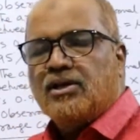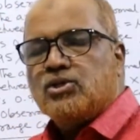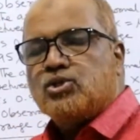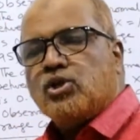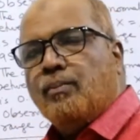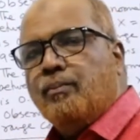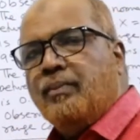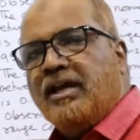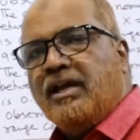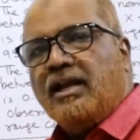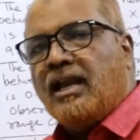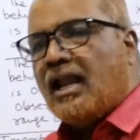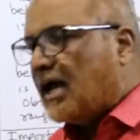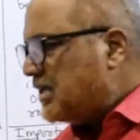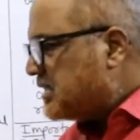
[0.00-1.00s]
So
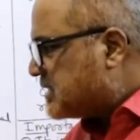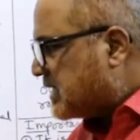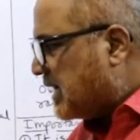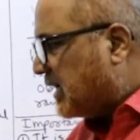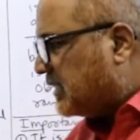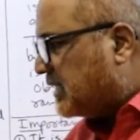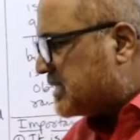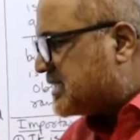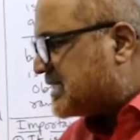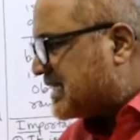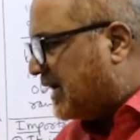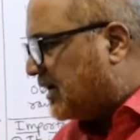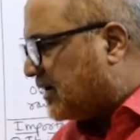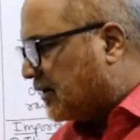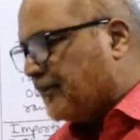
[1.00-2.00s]
mean lies at the
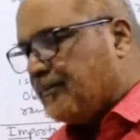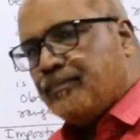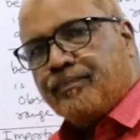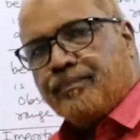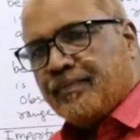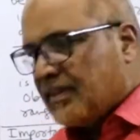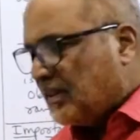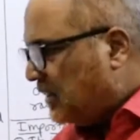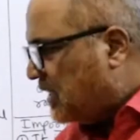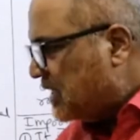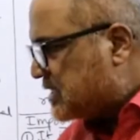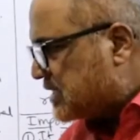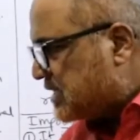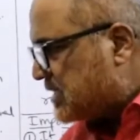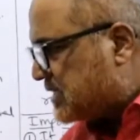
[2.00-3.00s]
center.
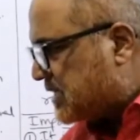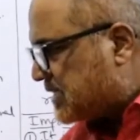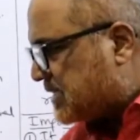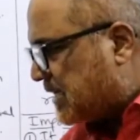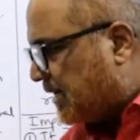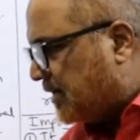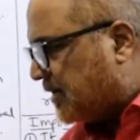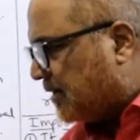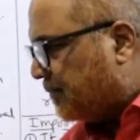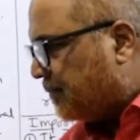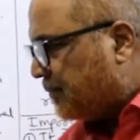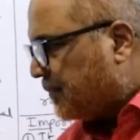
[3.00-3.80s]
This is the center.